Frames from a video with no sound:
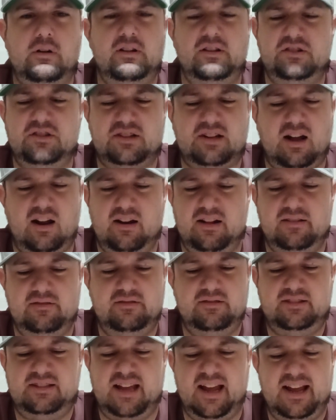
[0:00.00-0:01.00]
It just kind
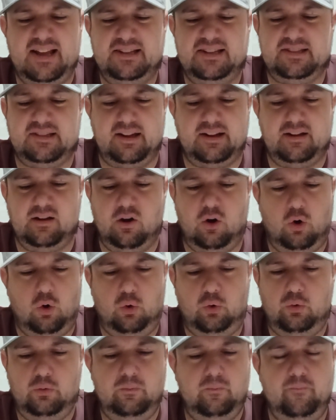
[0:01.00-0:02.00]
of tastes like an
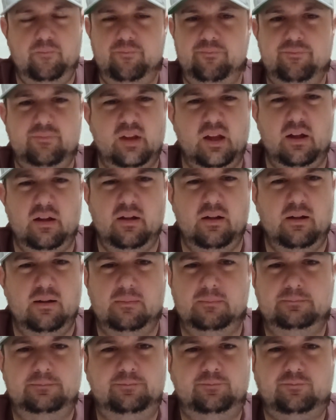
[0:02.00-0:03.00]
old
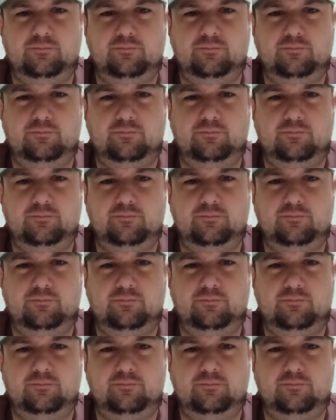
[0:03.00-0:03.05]
Cheeto,